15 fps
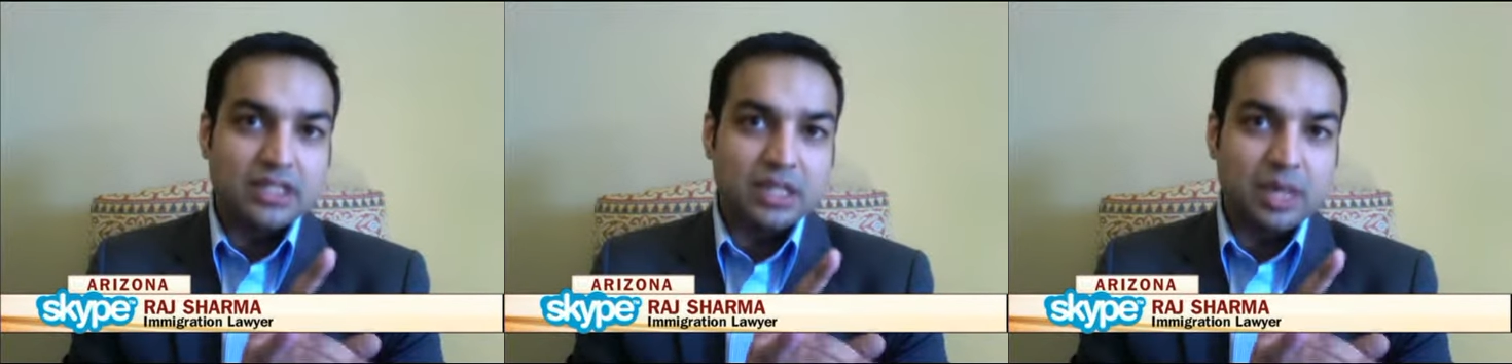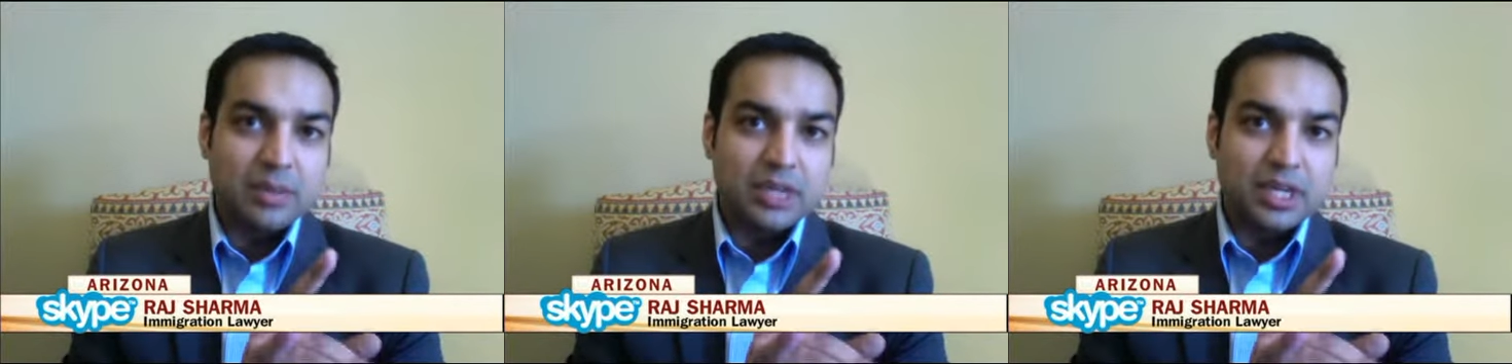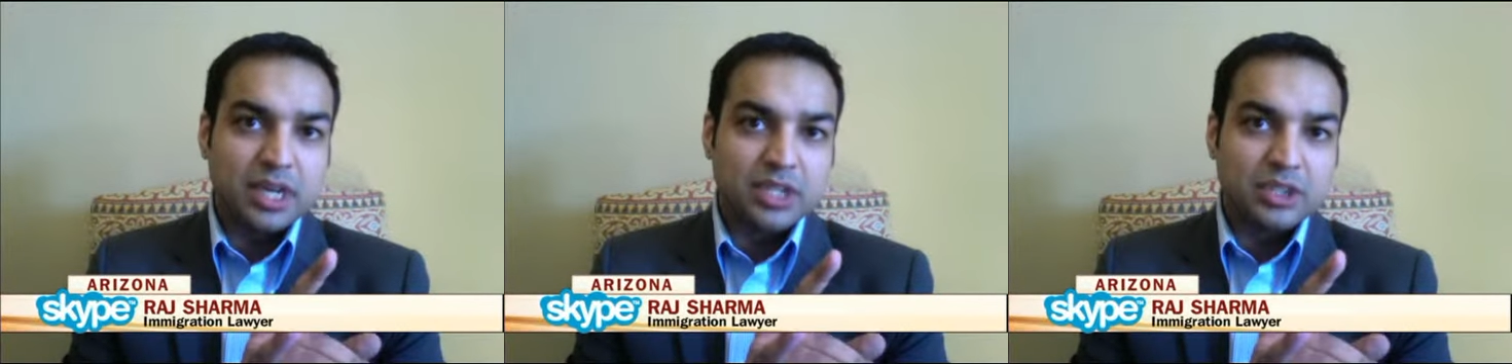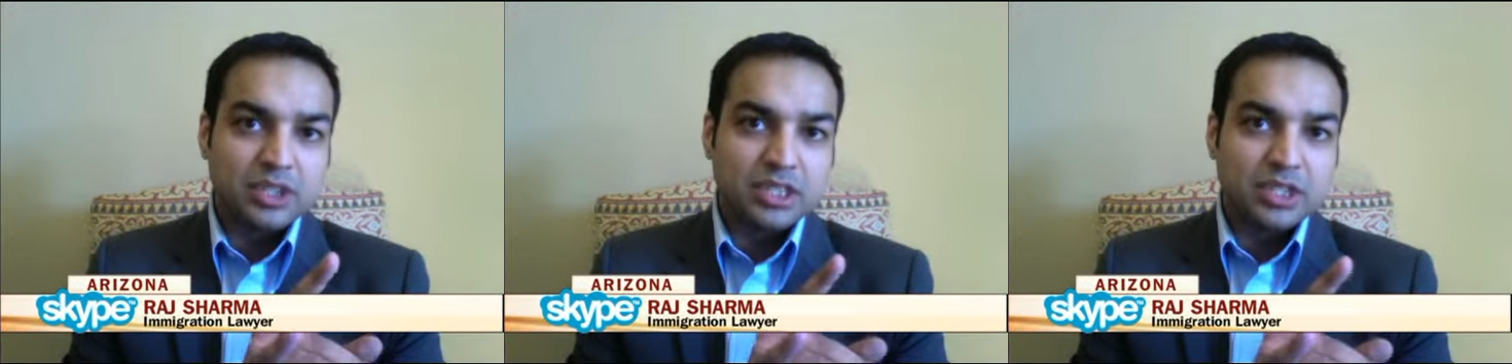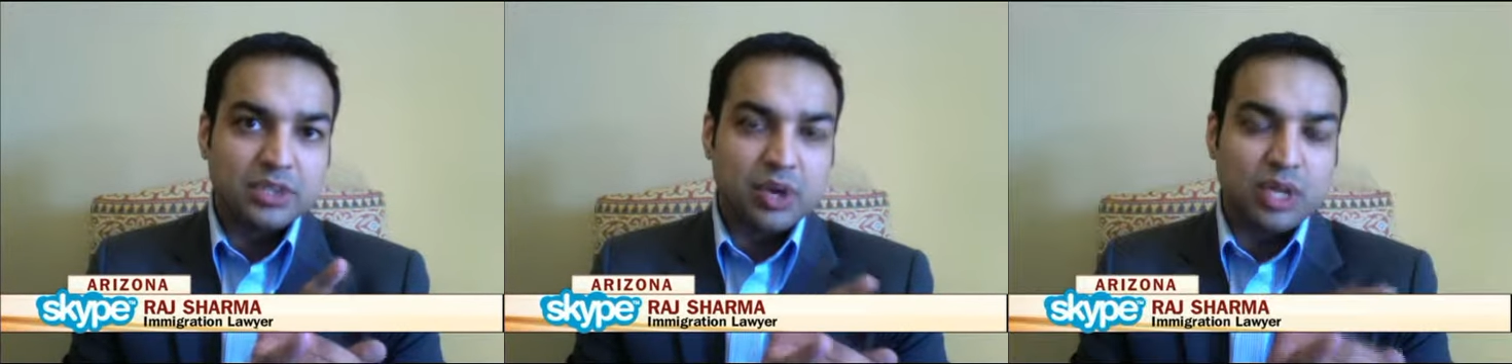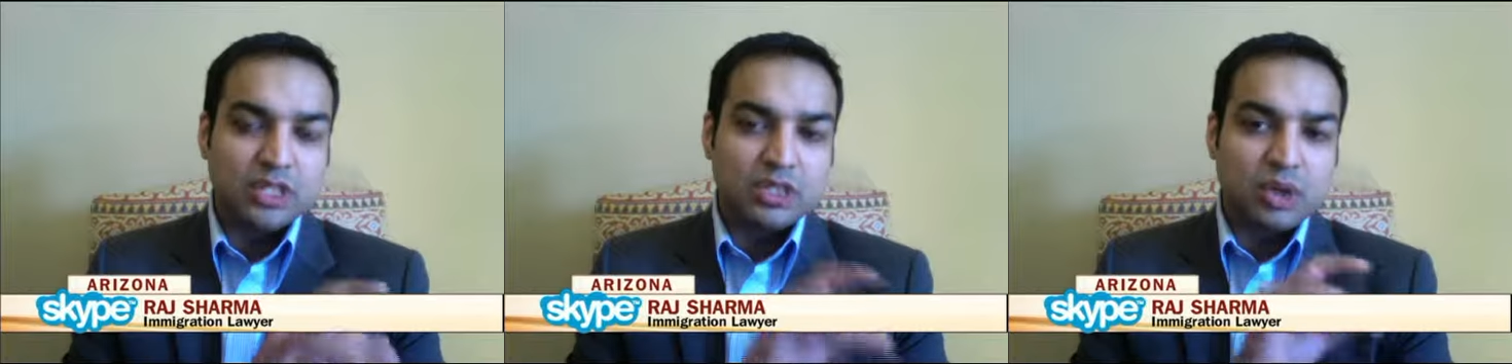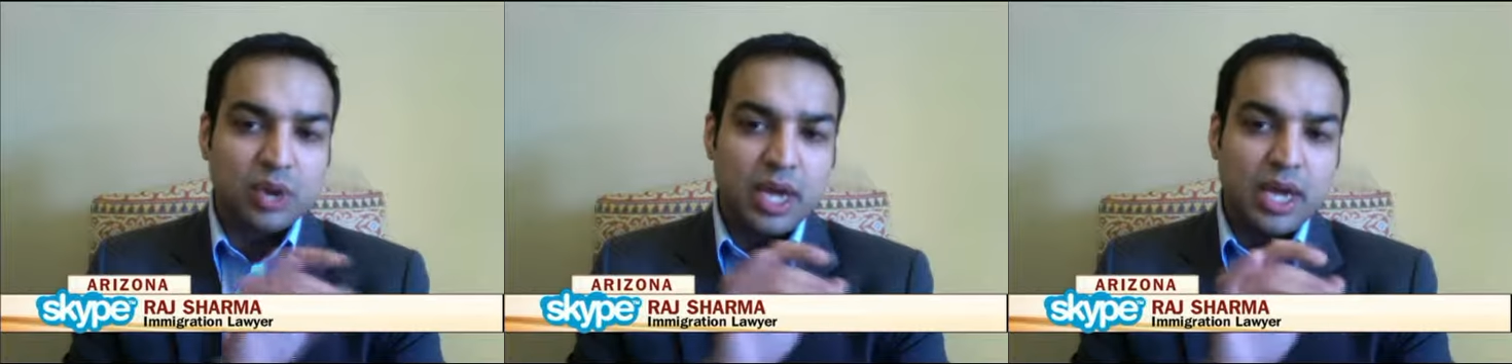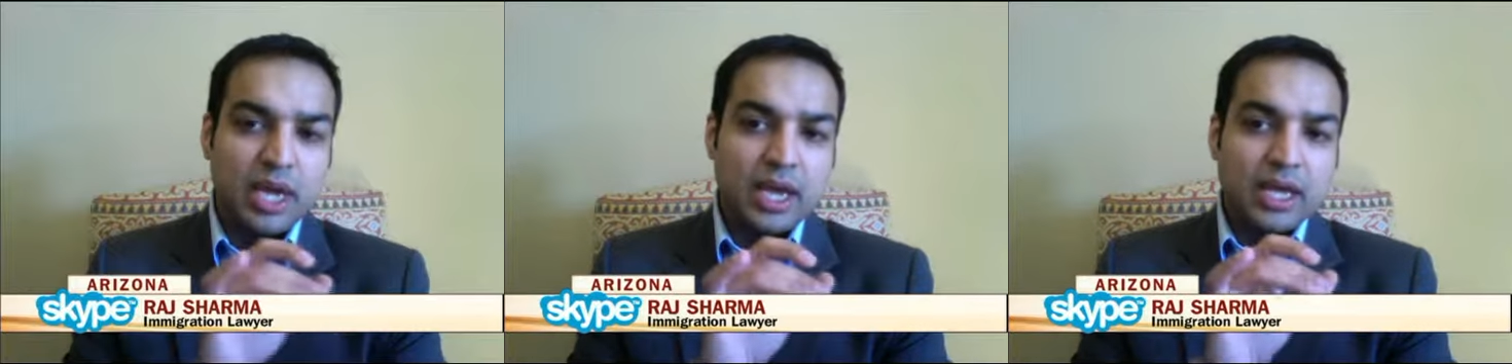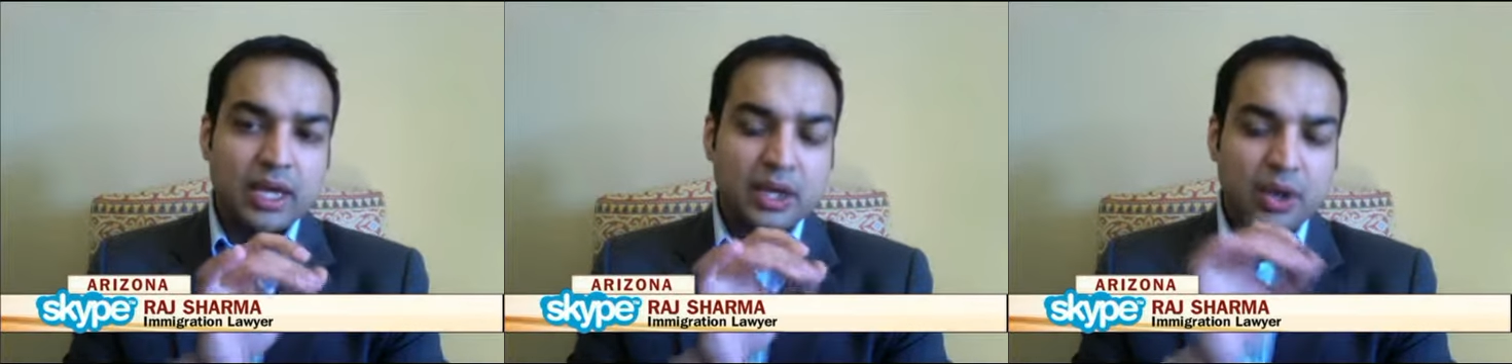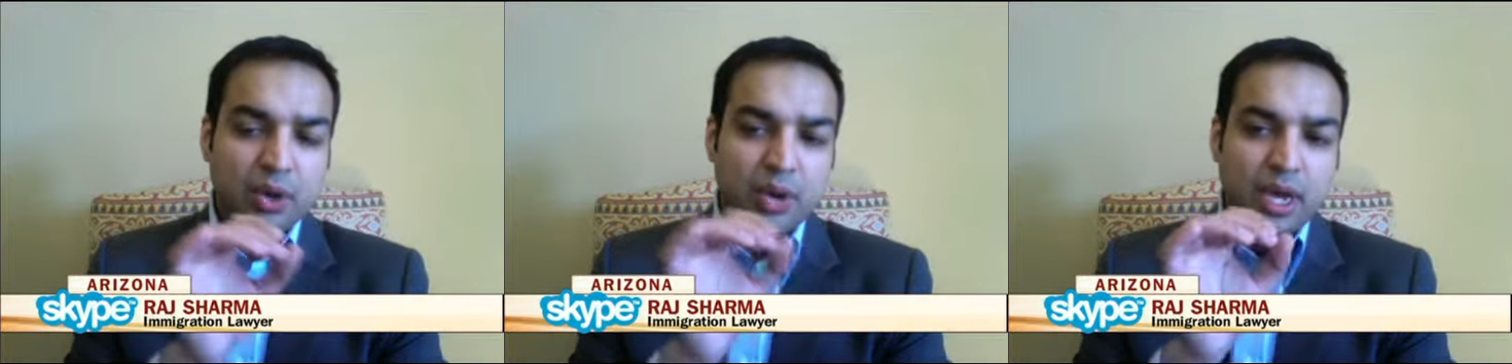Islamic countries as well. So,
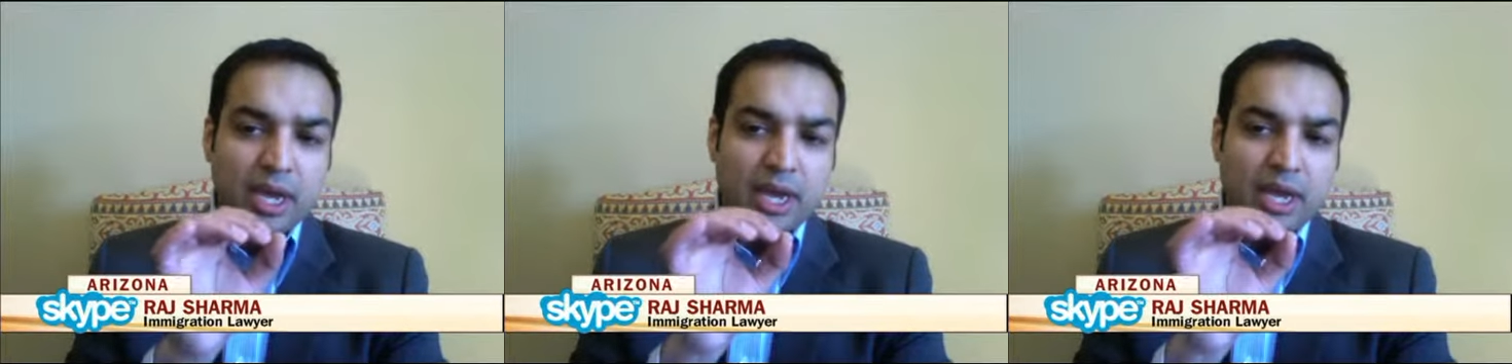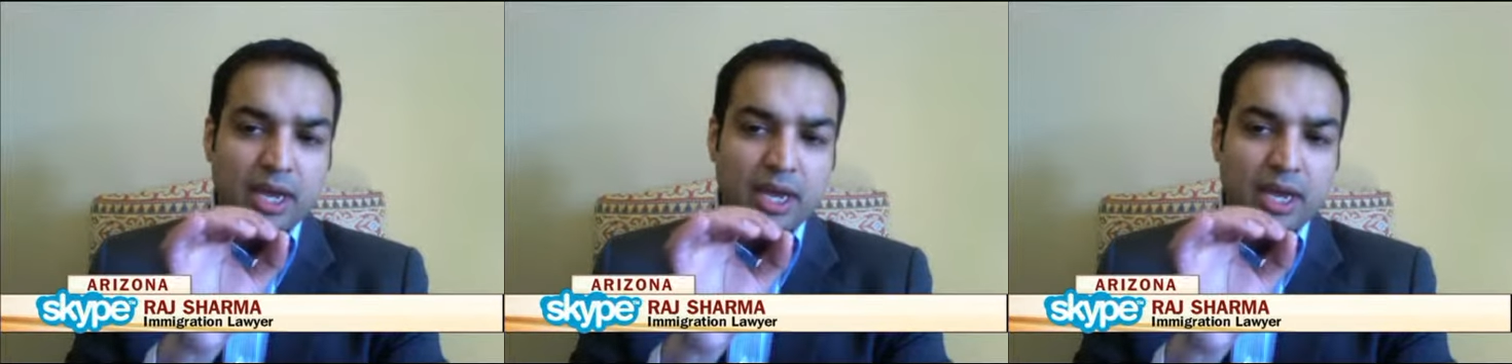you know,